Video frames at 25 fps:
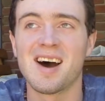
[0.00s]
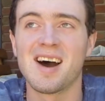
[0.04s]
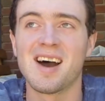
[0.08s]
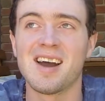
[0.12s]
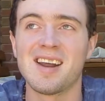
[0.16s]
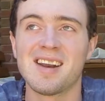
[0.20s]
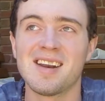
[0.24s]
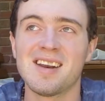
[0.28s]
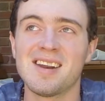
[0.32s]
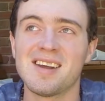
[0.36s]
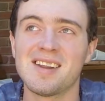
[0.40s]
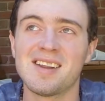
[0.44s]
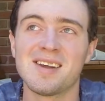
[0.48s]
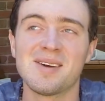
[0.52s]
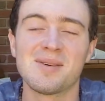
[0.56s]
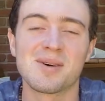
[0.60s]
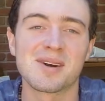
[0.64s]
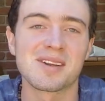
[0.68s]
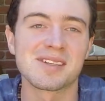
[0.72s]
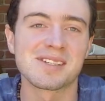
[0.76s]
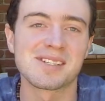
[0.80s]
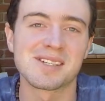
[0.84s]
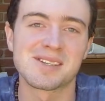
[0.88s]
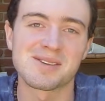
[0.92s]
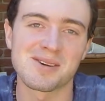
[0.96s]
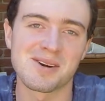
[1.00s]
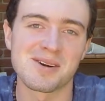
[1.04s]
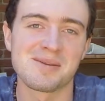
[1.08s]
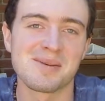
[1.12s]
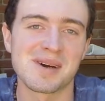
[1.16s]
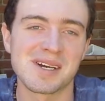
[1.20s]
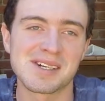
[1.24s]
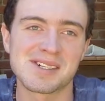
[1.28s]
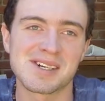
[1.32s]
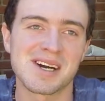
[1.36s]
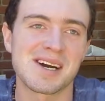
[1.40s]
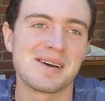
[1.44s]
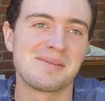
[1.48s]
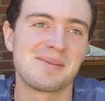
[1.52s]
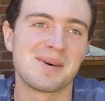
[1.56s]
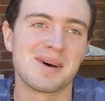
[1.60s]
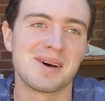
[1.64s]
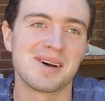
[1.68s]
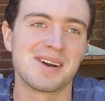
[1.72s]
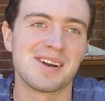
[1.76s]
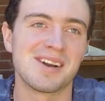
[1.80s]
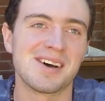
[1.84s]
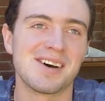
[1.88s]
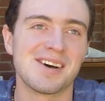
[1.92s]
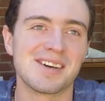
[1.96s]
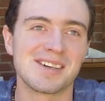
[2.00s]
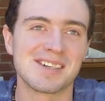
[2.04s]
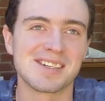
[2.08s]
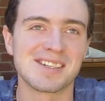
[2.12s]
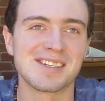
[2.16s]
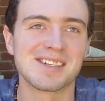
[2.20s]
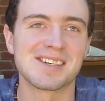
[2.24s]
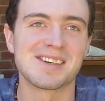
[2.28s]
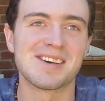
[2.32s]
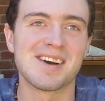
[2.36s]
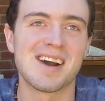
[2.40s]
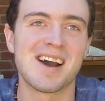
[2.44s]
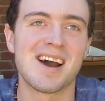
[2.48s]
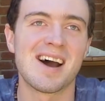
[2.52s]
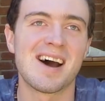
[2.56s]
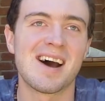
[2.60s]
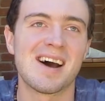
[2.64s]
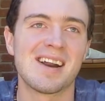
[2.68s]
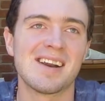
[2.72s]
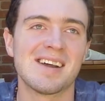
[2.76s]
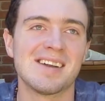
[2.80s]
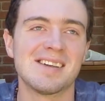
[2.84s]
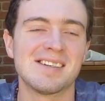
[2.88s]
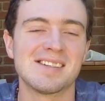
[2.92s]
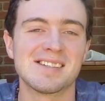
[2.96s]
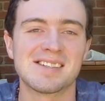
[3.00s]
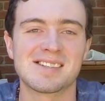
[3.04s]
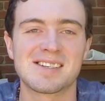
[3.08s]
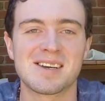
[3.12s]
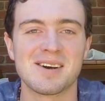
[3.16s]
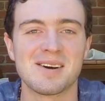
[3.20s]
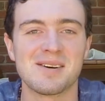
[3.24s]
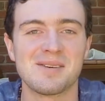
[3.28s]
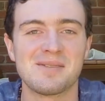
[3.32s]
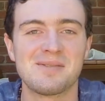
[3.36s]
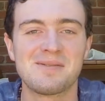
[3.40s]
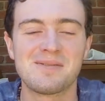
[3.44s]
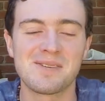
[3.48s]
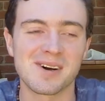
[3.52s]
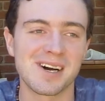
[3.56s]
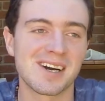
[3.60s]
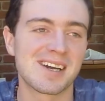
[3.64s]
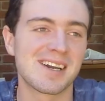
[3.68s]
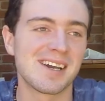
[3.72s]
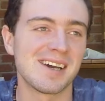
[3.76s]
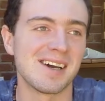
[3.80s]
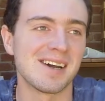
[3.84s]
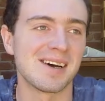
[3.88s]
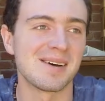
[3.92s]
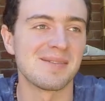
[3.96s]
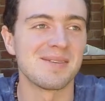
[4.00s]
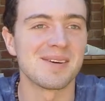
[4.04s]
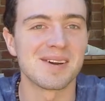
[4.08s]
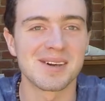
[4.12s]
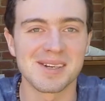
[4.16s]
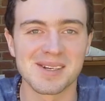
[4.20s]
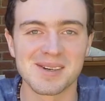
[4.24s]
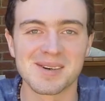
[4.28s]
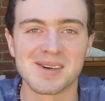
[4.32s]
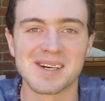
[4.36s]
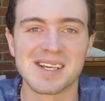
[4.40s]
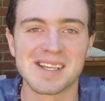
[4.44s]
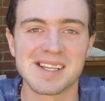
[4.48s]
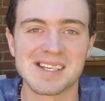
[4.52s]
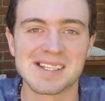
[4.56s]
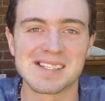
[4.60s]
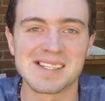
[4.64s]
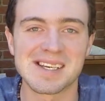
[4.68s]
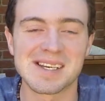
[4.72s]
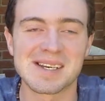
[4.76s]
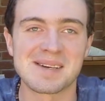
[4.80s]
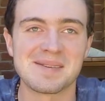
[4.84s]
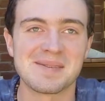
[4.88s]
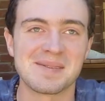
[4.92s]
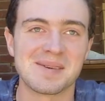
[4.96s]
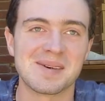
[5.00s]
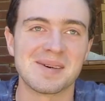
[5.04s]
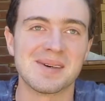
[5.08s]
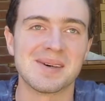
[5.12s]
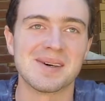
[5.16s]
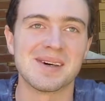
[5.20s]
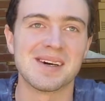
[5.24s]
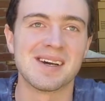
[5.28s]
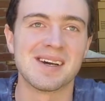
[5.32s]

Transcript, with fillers: I nearly wanted to throw my tripod onto the ground and just go, fuck it, I'm not doing this anymore.